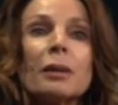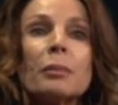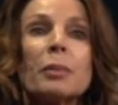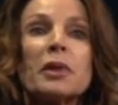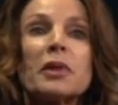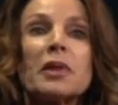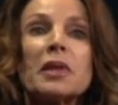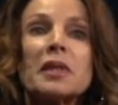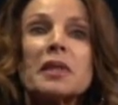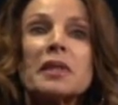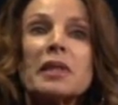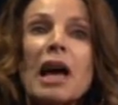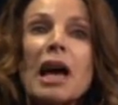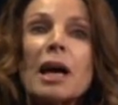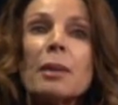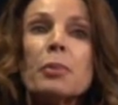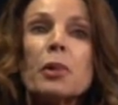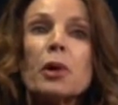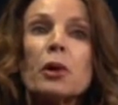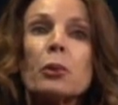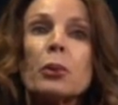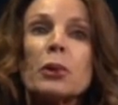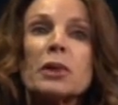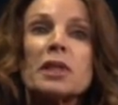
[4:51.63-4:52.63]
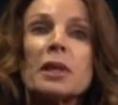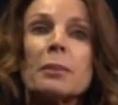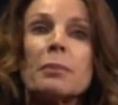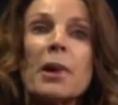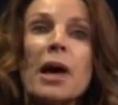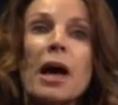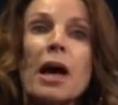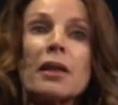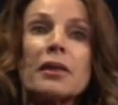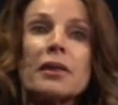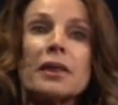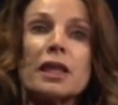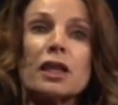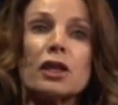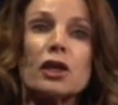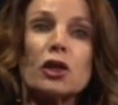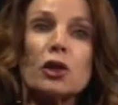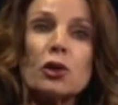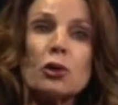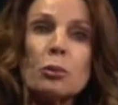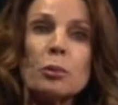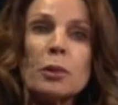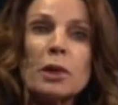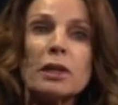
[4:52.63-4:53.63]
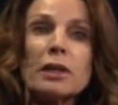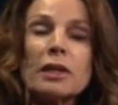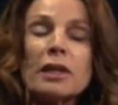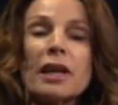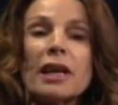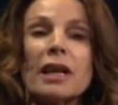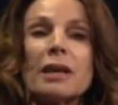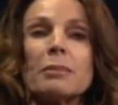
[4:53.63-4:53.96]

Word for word: but the cyborg was about the human